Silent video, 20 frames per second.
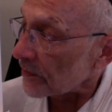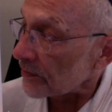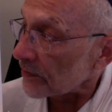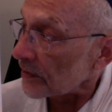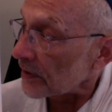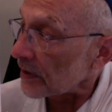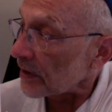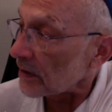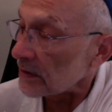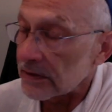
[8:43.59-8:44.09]

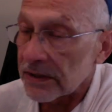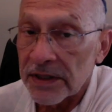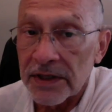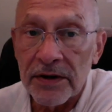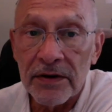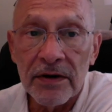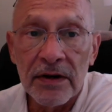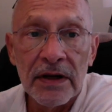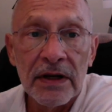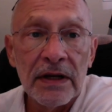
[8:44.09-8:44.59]
he calls it
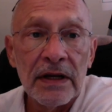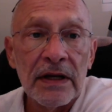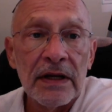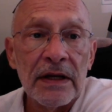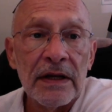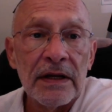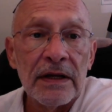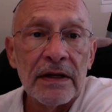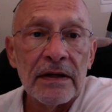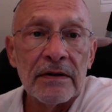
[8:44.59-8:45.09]
here,
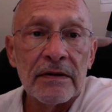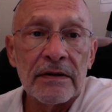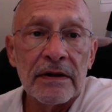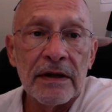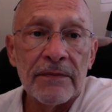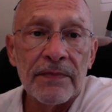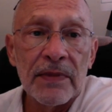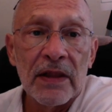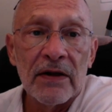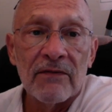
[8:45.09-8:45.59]

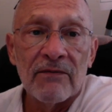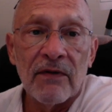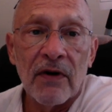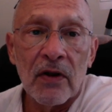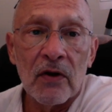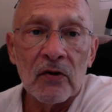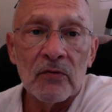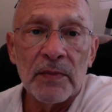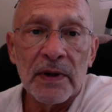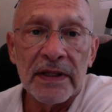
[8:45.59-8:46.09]
okay,
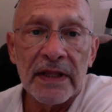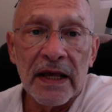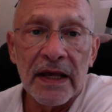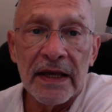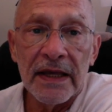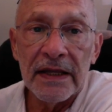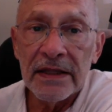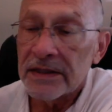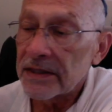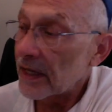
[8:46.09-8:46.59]
followed by the
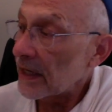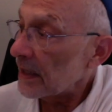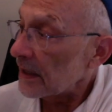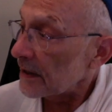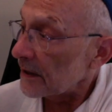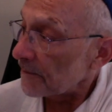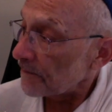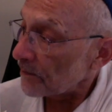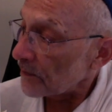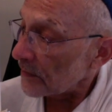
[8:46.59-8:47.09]

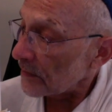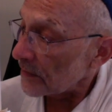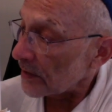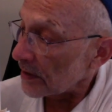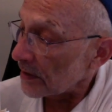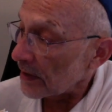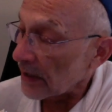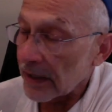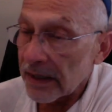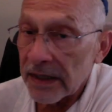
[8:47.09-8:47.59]
intake, and